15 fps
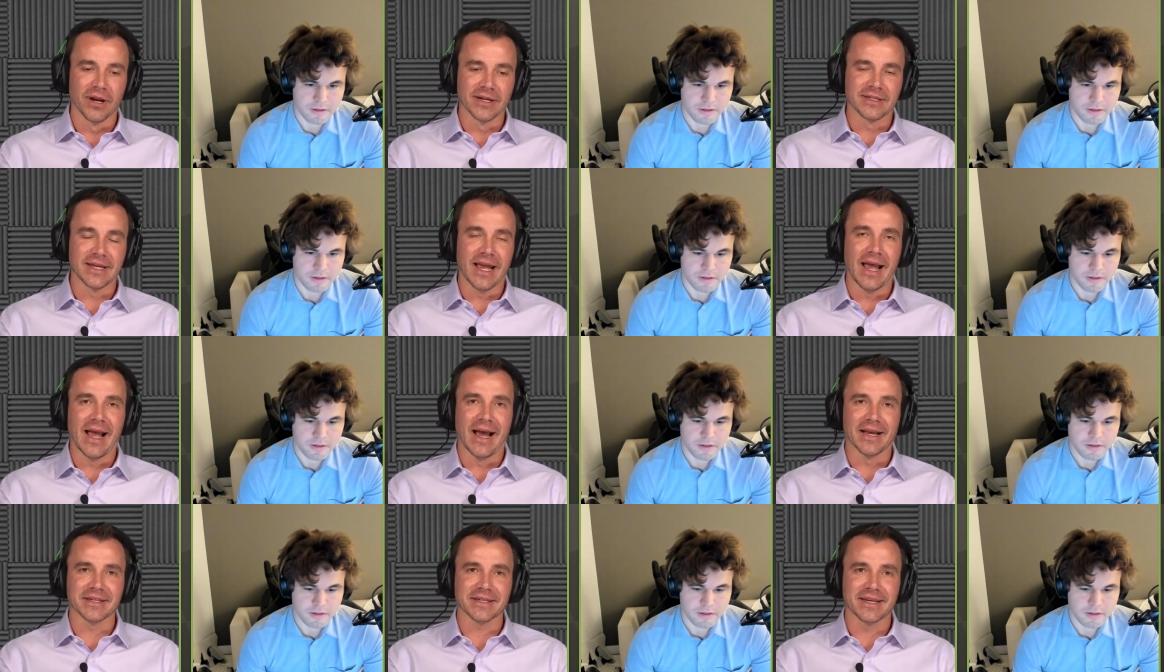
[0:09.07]
Speaker 1: wanted to
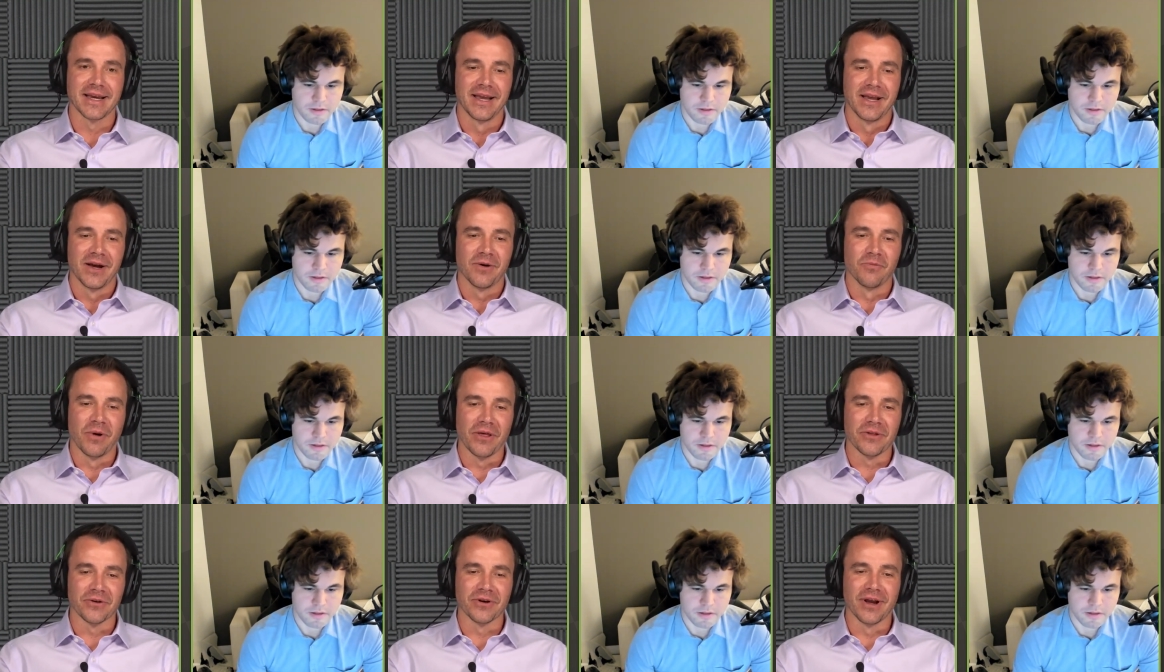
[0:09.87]
ask
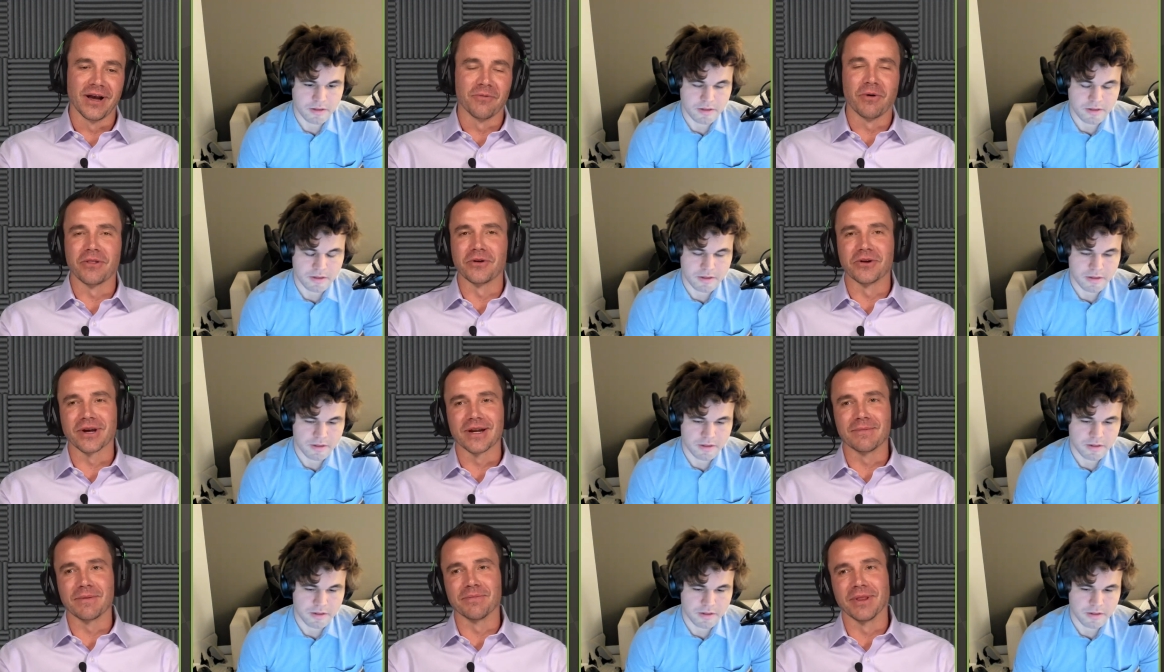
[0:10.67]
whether
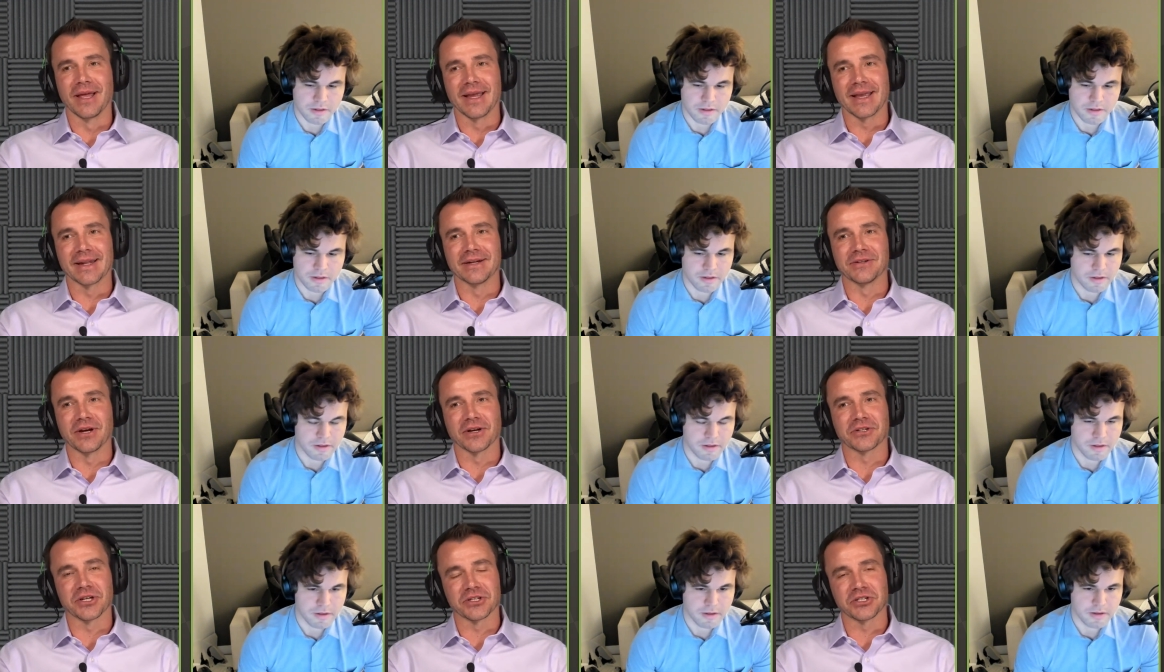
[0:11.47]
you're going to be playing in a
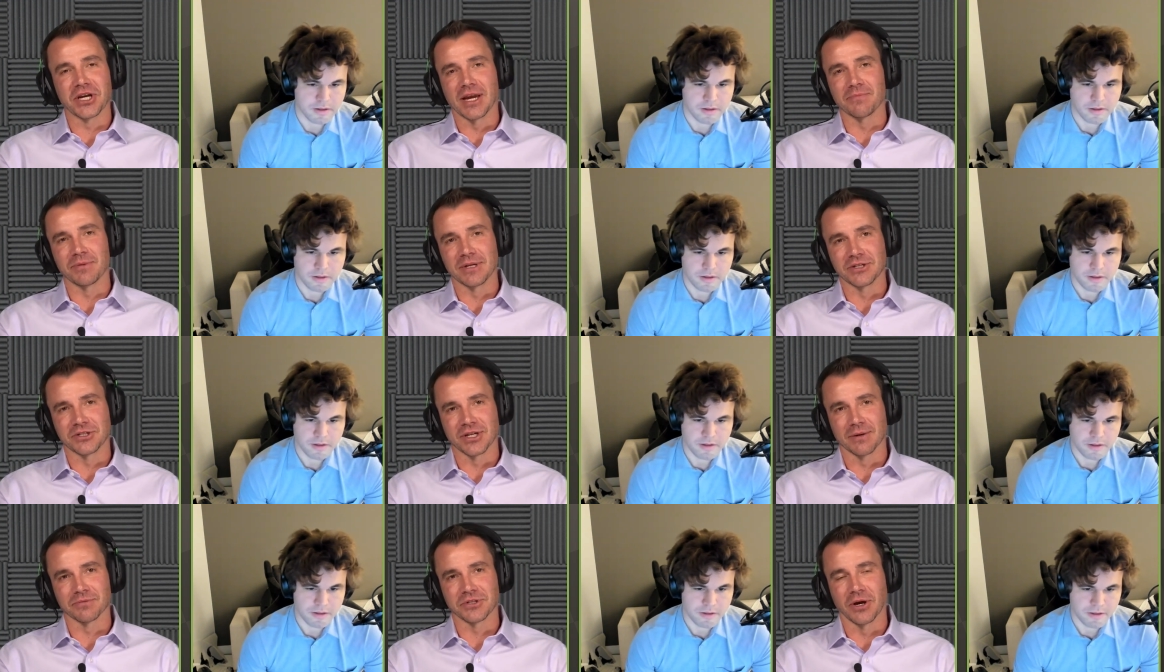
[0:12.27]
Duck Chess
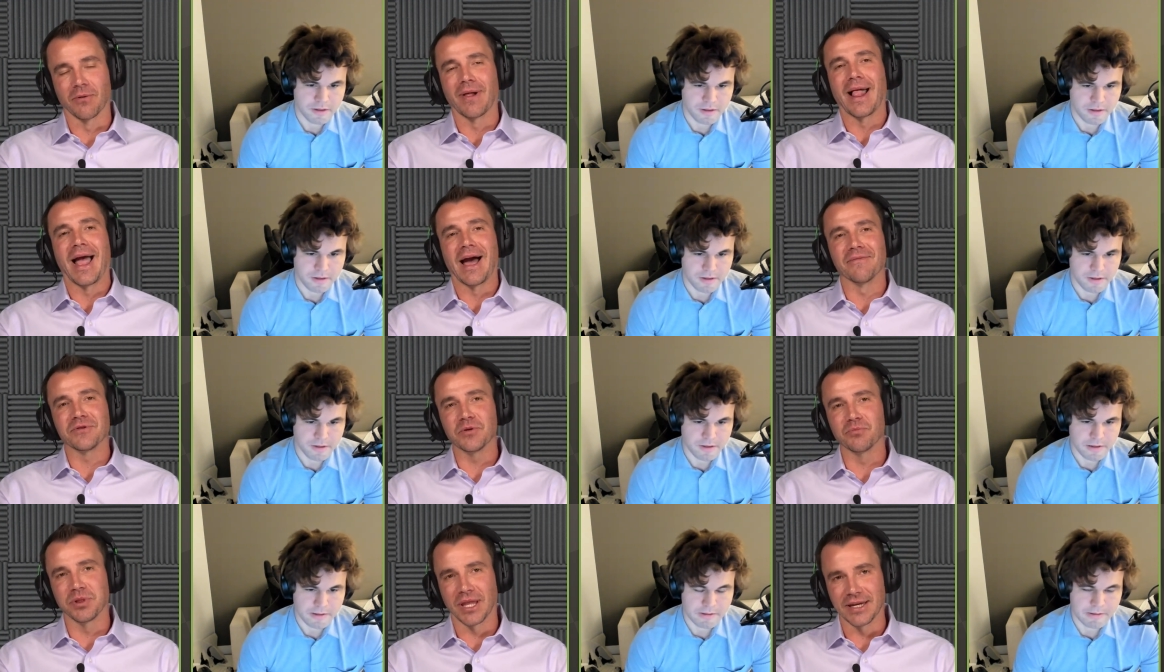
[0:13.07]
Championship. So
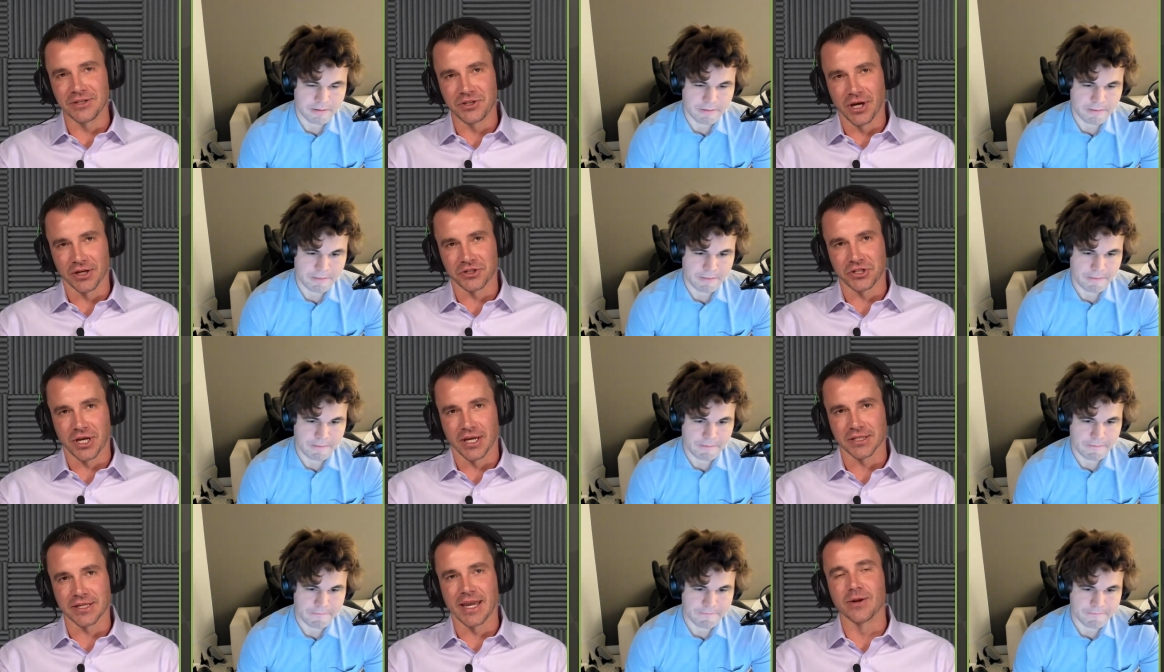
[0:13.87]
have you played Duck
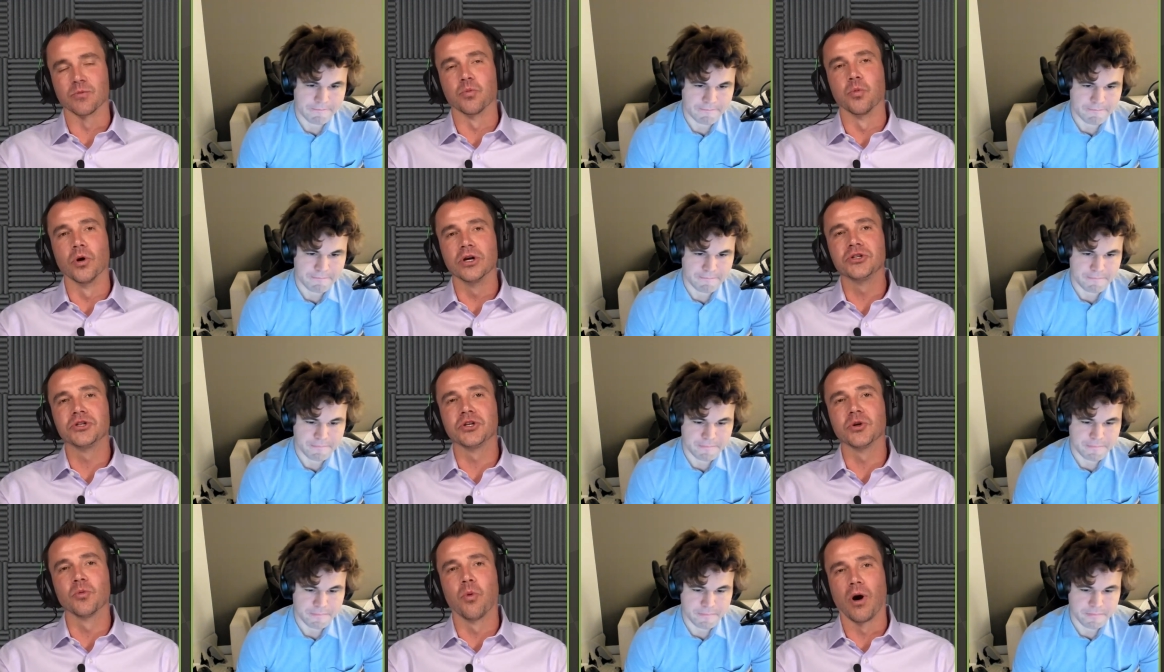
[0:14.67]
Chess, and
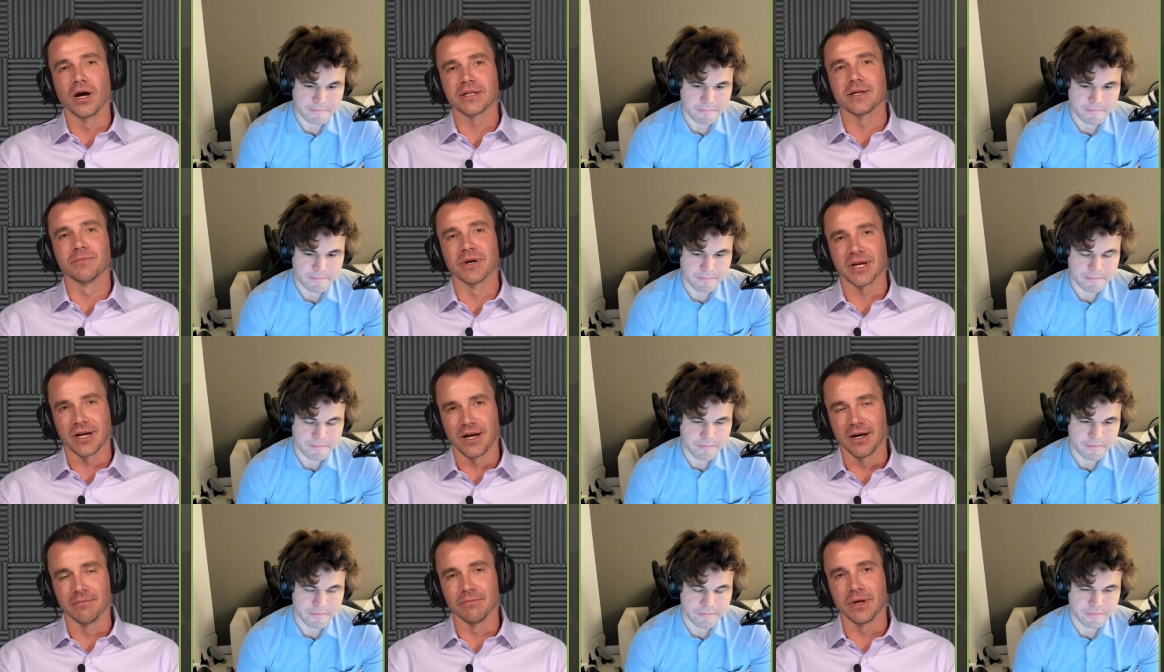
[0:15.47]
would you want to
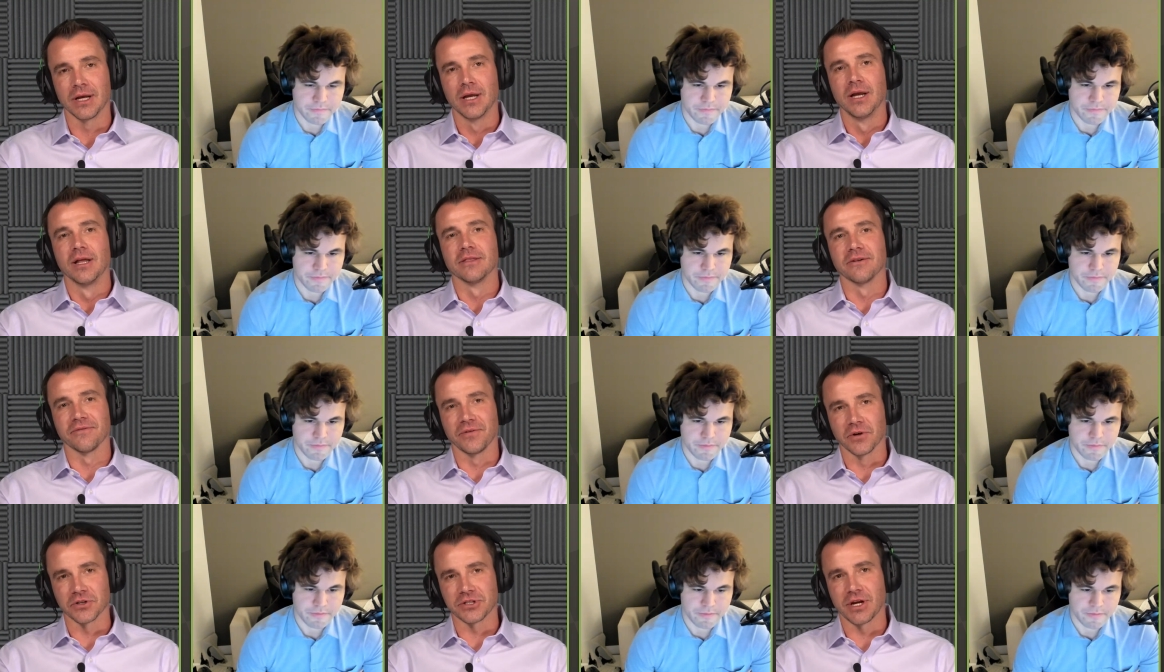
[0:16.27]
become
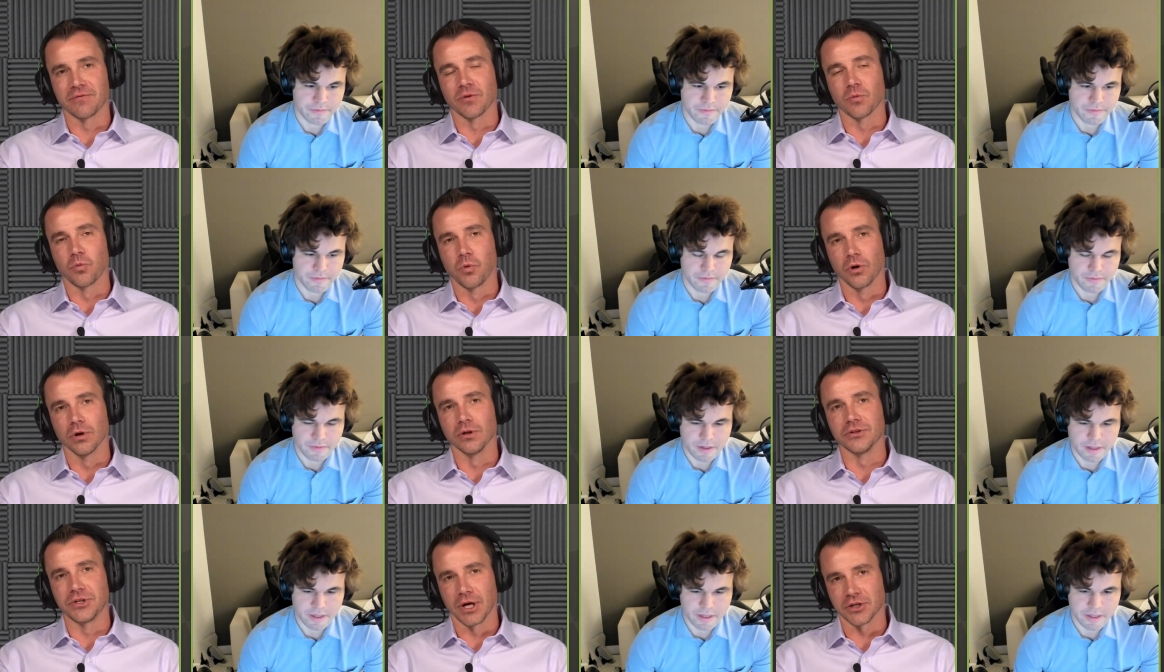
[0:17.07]
the first ever
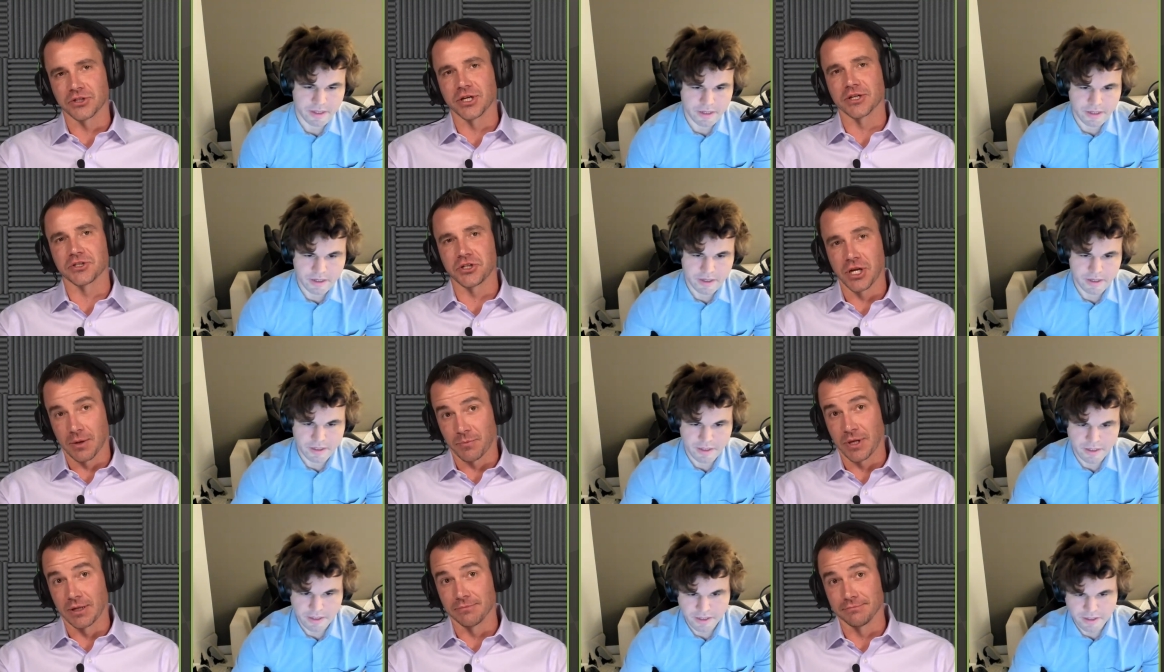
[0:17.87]
world Duck Chess
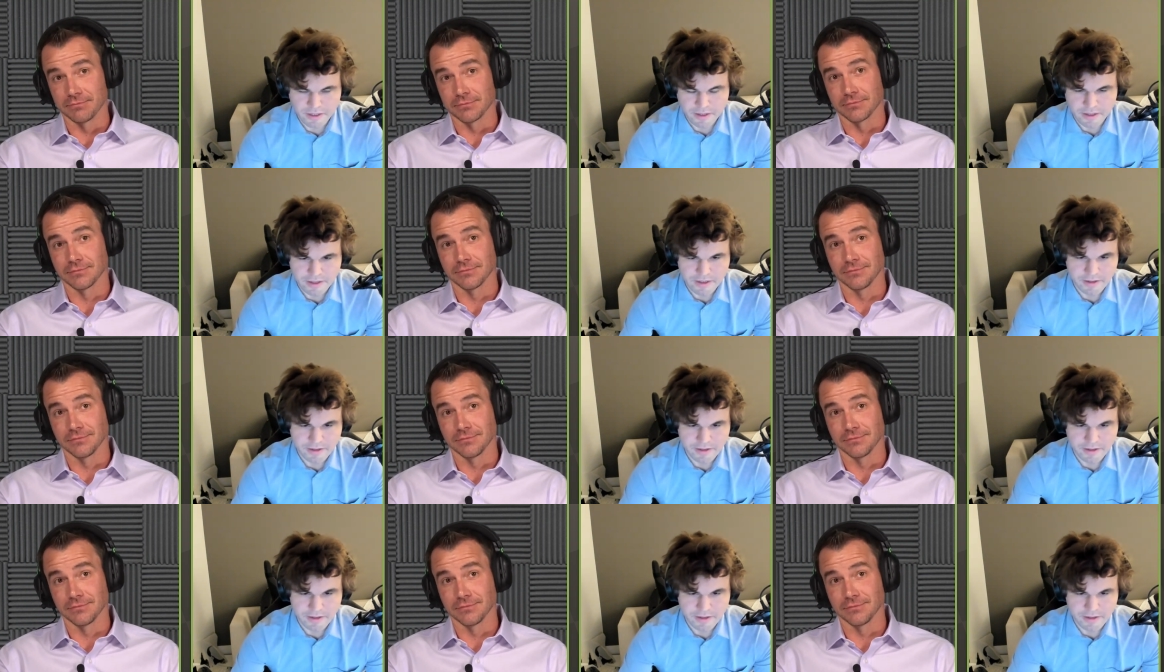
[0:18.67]
champion?